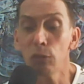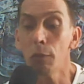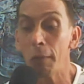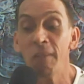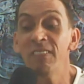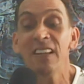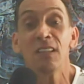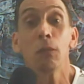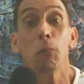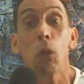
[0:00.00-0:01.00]
do a
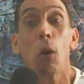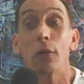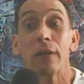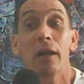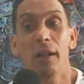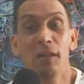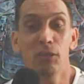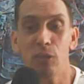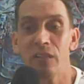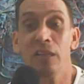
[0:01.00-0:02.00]
video blog.
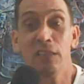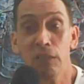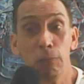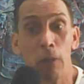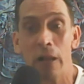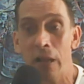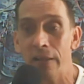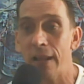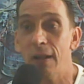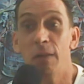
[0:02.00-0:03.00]
So this is my
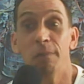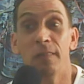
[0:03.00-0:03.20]
idea.